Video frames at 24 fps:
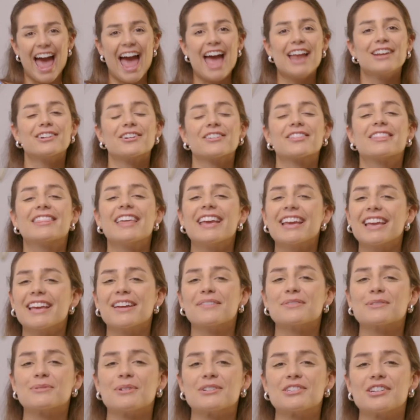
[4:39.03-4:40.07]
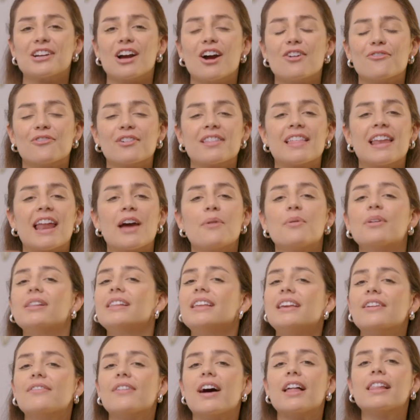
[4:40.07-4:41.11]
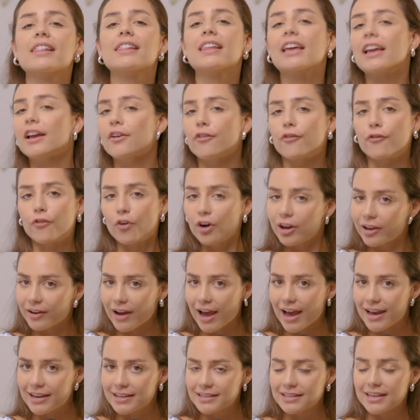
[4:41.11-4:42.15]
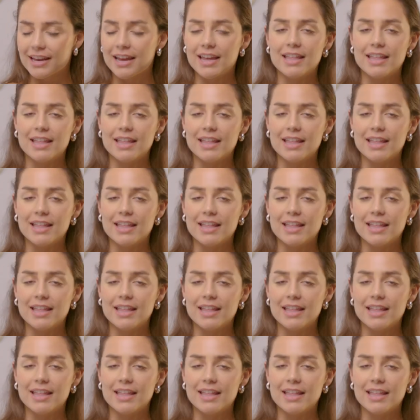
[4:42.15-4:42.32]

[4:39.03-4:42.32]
and you're thinking of switching over, then I will leave a link for you guys